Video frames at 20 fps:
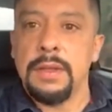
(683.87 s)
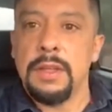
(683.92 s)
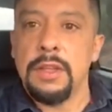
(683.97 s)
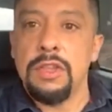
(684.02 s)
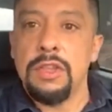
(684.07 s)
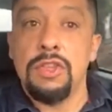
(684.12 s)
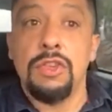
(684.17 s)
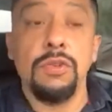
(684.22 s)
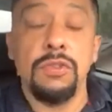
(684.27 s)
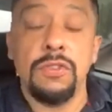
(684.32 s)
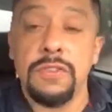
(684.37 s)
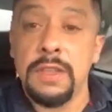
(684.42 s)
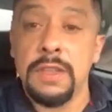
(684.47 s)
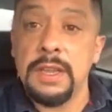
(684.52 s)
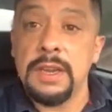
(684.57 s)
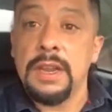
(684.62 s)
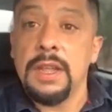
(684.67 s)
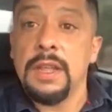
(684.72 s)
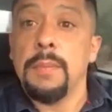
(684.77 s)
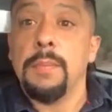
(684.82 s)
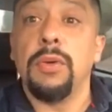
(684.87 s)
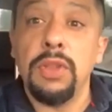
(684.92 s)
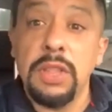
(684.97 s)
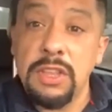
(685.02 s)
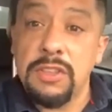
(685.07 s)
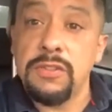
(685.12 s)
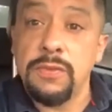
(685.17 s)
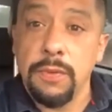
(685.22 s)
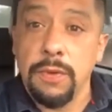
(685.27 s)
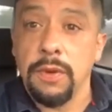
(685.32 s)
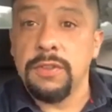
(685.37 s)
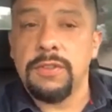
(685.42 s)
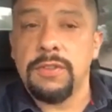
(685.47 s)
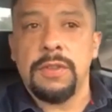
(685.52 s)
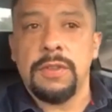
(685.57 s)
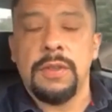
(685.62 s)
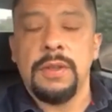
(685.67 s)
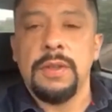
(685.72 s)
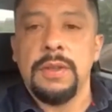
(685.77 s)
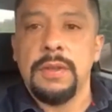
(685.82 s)
using police force
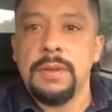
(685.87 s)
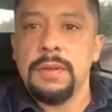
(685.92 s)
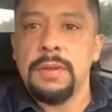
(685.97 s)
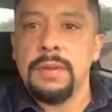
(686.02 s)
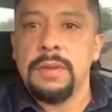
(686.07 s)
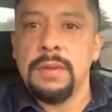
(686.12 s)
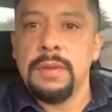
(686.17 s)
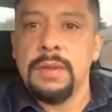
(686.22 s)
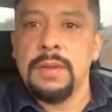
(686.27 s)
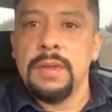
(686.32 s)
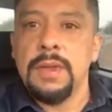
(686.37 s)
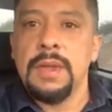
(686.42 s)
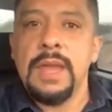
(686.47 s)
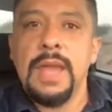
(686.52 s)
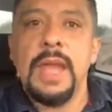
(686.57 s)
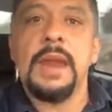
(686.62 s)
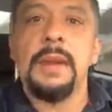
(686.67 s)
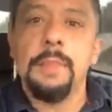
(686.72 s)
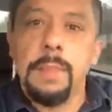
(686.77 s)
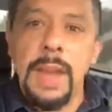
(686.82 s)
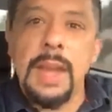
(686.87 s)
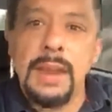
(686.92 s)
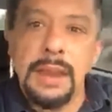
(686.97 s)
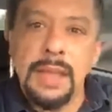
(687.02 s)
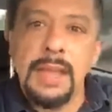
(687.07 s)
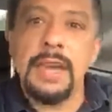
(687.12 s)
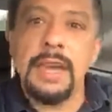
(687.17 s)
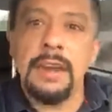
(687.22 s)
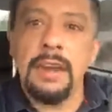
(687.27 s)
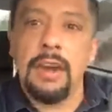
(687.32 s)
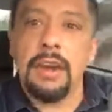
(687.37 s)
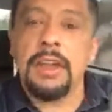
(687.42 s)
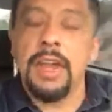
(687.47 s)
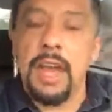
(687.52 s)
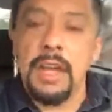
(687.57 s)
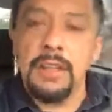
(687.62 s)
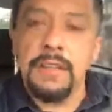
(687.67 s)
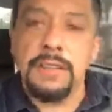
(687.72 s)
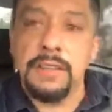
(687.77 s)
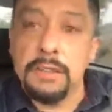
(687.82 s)
and violating our
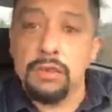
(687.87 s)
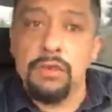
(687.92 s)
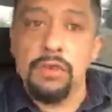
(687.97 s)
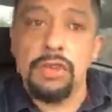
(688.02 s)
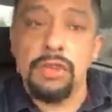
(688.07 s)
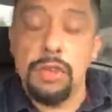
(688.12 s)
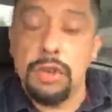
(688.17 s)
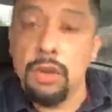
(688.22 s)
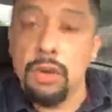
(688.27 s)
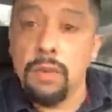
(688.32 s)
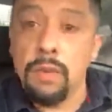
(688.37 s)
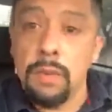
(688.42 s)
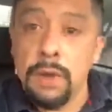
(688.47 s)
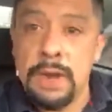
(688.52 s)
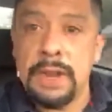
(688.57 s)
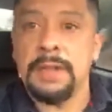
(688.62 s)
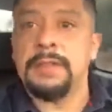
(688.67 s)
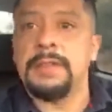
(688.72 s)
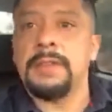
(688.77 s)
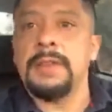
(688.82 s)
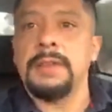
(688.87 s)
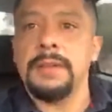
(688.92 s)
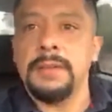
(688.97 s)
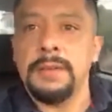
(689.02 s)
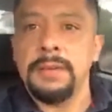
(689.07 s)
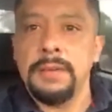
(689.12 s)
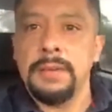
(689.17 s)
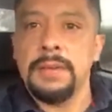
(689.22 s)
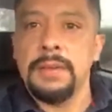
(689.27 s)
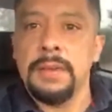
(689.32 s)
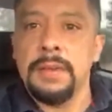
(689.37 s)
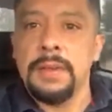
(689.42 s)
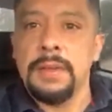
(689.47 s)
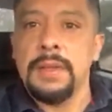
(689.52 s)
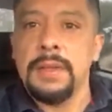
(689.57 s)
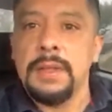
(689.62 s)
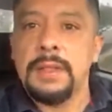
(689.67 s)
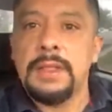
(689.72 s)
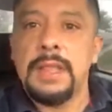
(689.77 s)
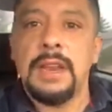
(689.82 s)
constitutional right, that
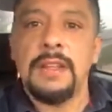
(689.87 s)
is